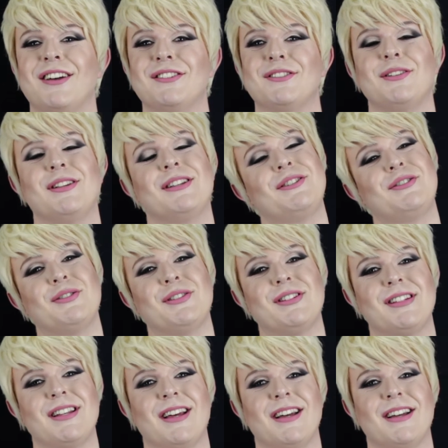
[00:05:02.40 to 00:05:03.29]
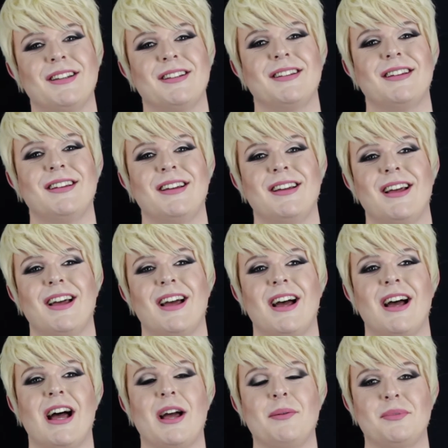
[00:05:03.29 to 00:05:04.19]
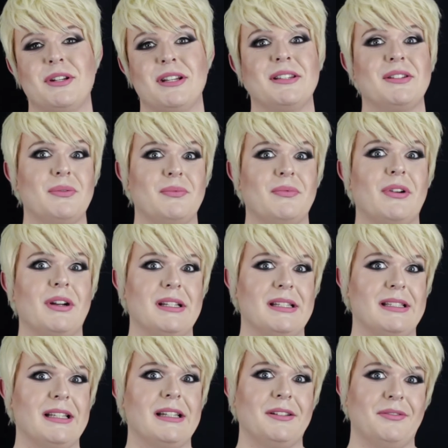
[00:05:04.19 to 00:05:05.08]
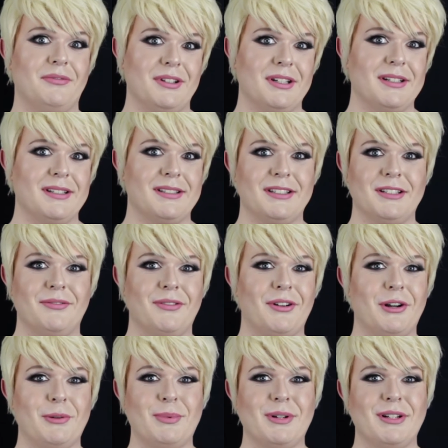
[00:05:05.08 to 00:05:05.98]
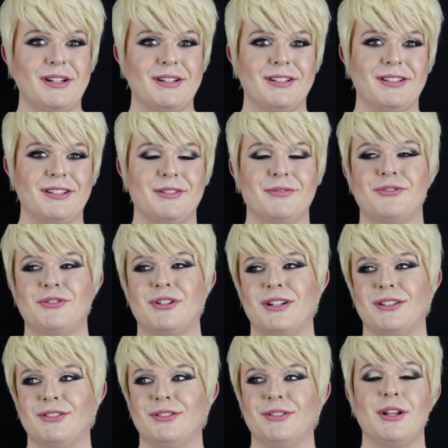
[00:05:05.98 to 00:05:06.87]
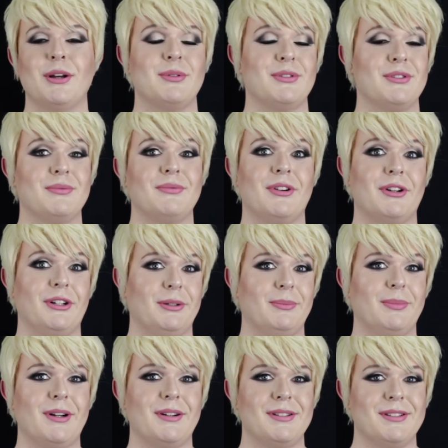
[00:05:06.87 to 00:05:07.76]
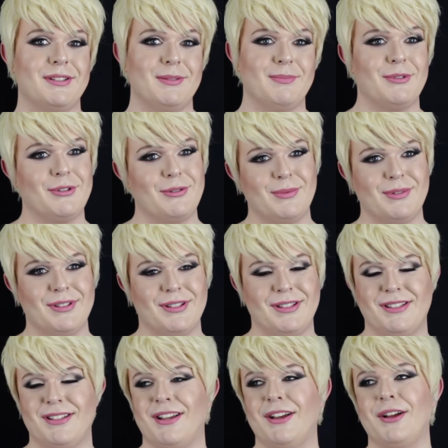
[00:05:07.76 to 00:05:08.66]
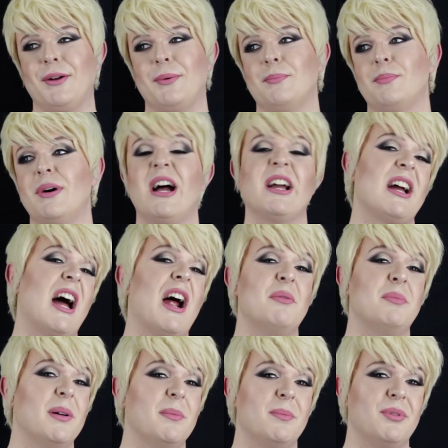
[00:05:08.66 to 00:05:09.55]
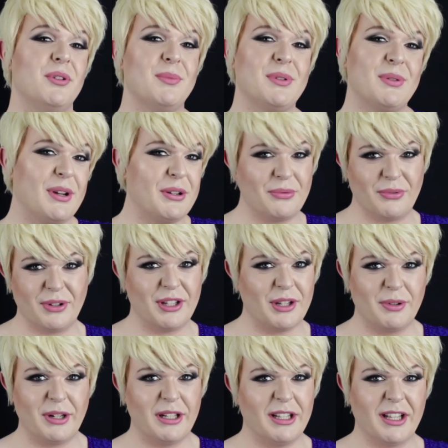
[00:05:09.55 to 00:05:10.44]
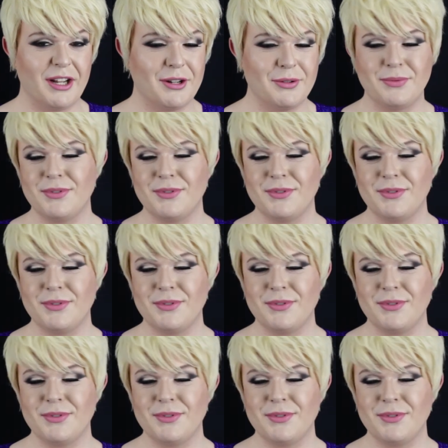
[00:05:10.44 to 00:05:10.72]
So let's just say I did some very silly things in the very beginning of drag. So there were some very embarrassing moments. I can't remember them, so I don't think they really